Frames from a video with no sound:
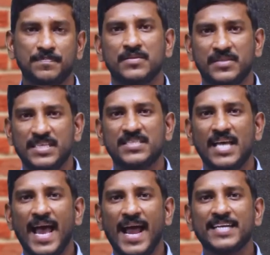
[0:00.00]
This
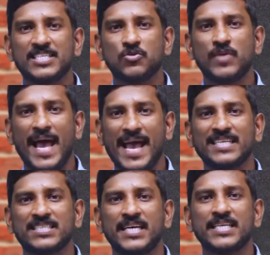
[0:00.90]
adds to the
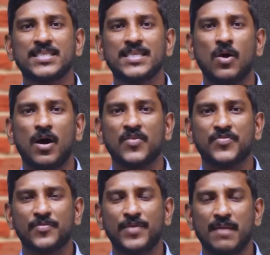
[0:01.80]
anxiety
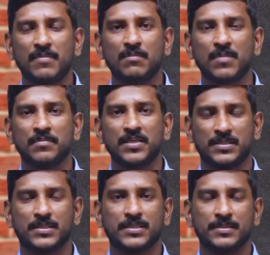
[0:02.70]
of the family
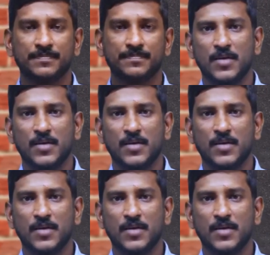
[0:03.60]
members.